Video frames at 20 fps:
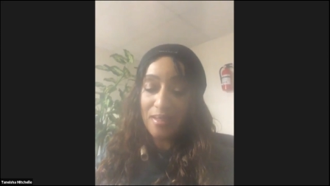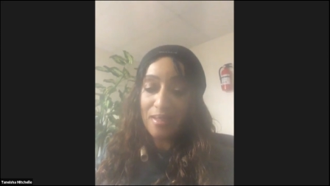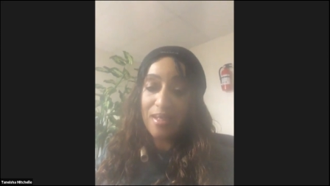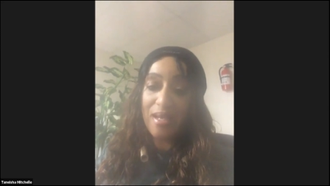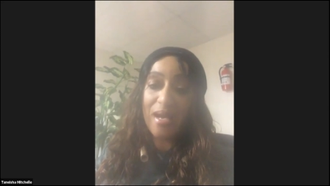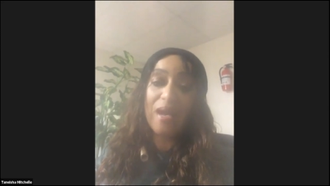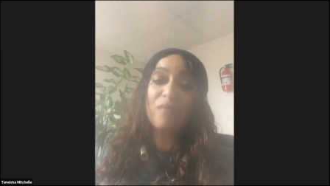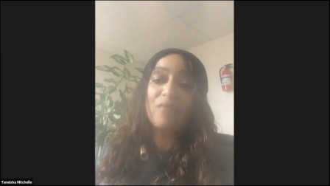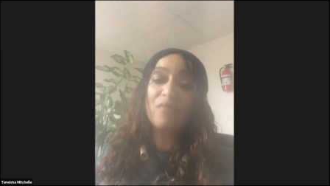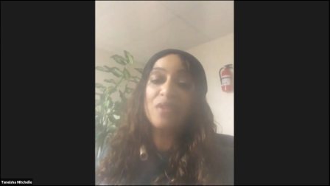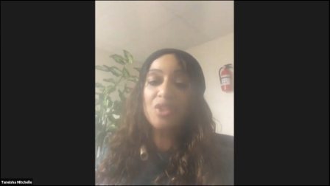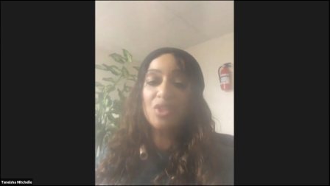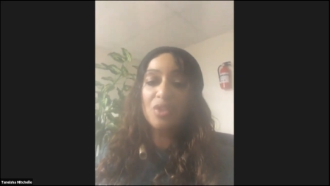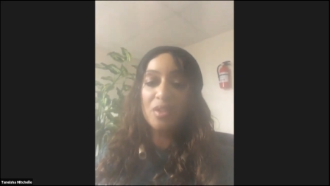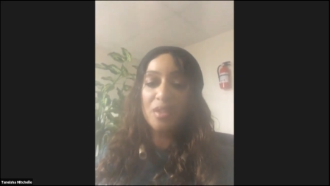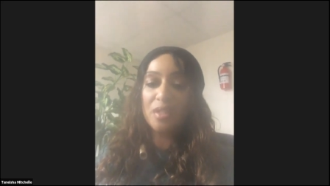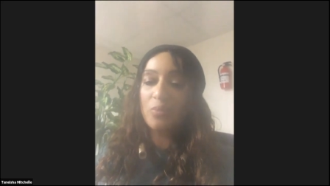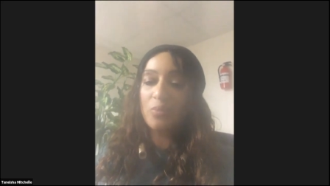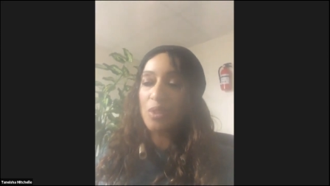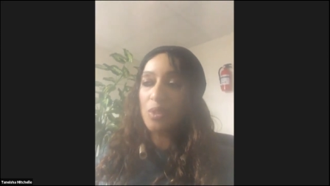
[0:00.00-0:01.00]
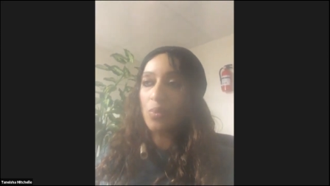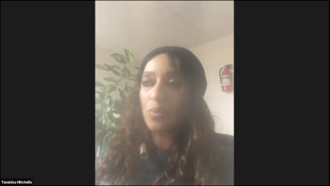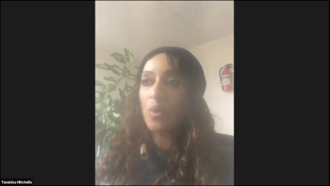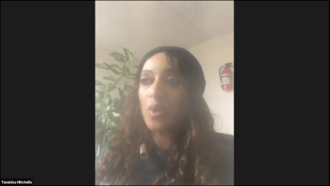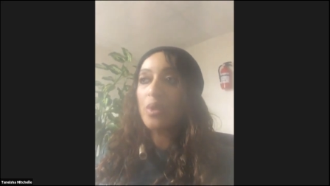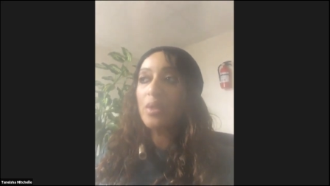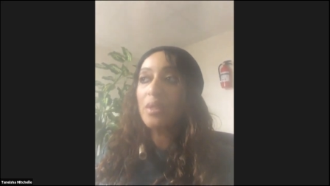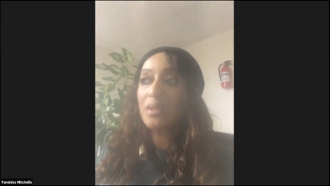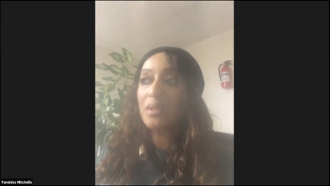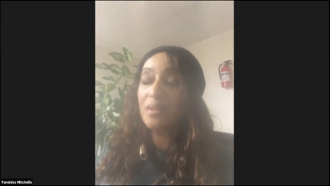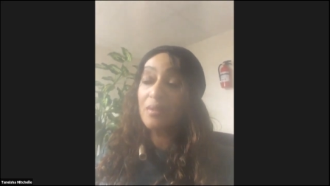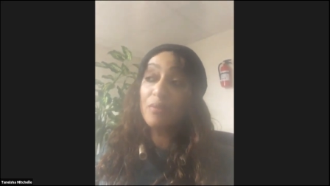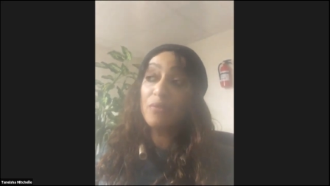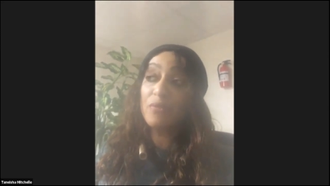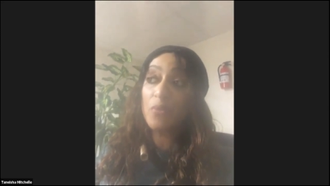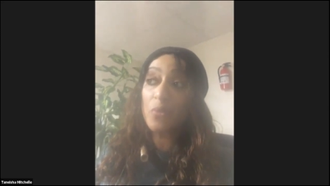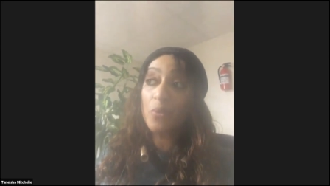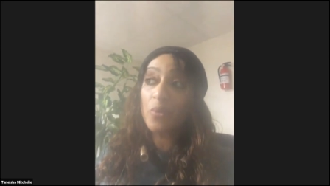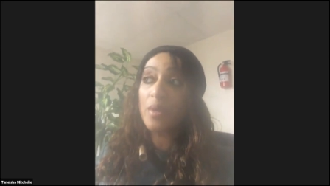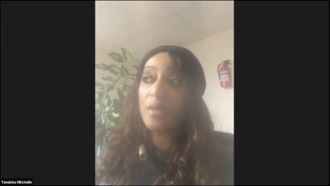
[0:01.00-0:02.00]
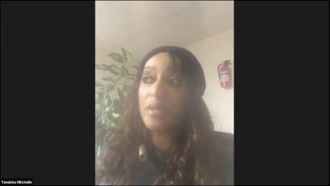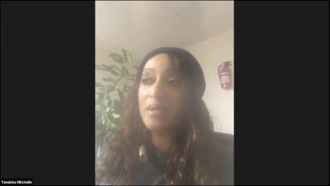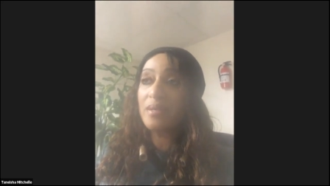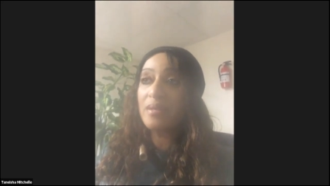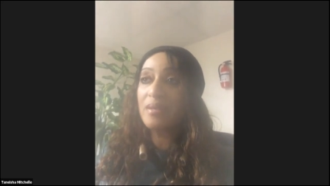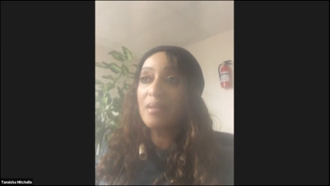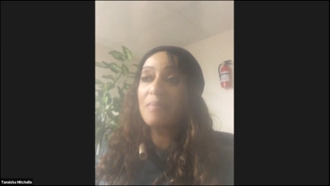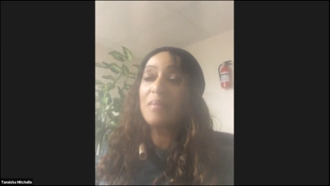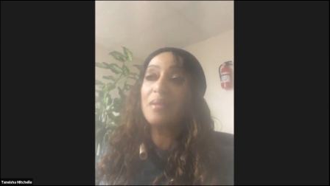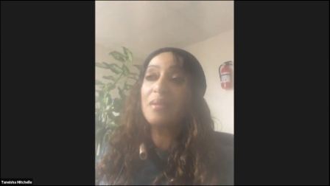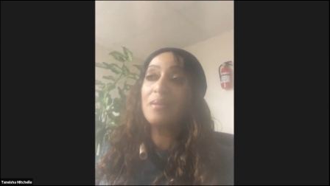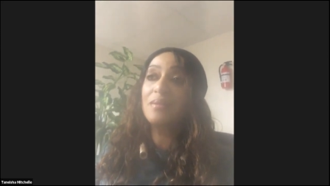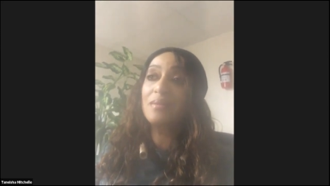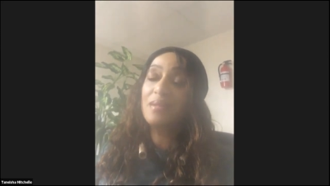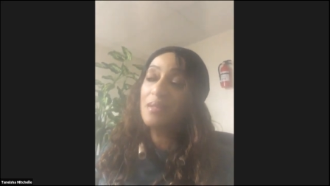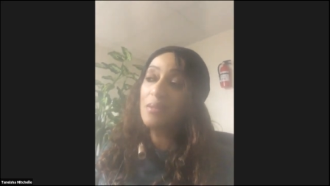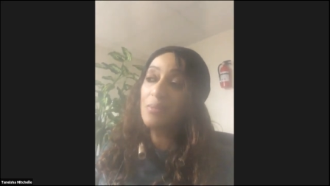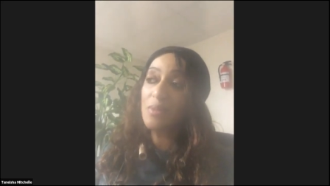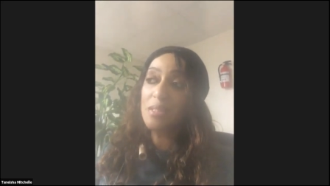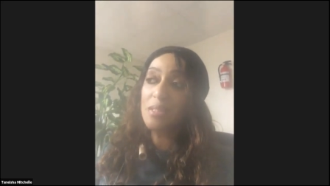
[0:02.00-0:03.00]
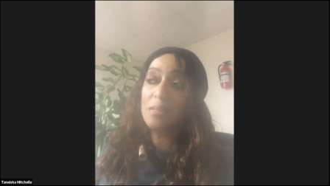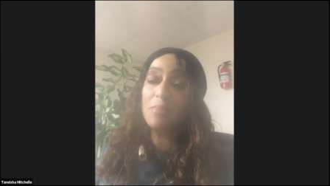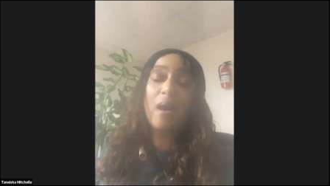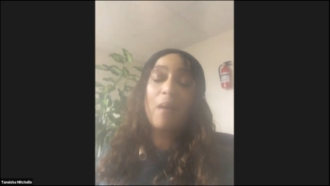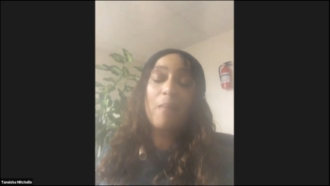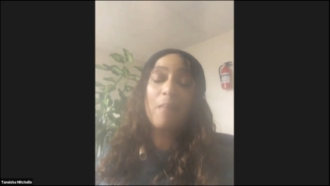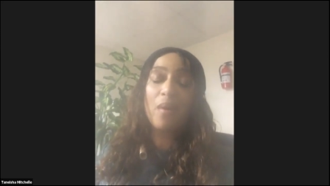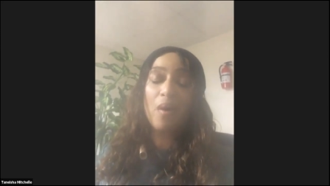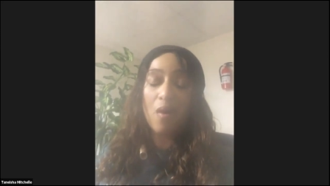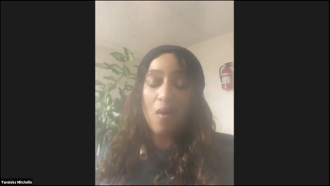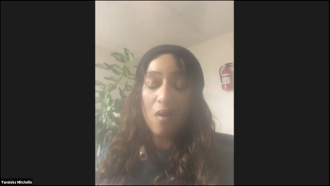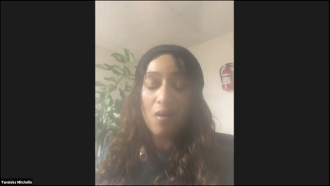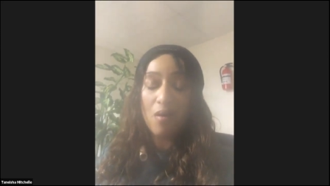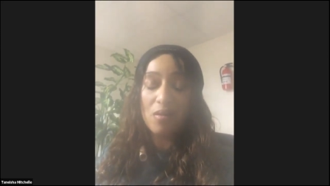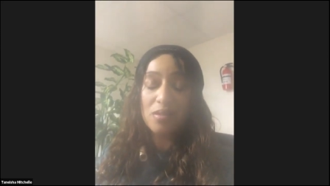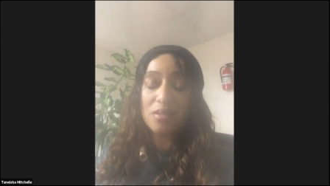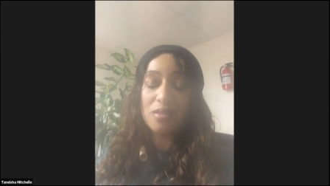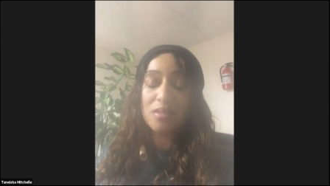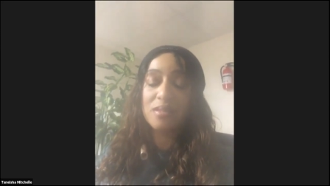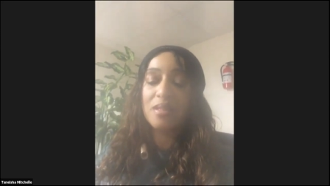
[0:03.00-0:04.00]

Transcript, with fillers: And I originally was working for him, and he was my boss.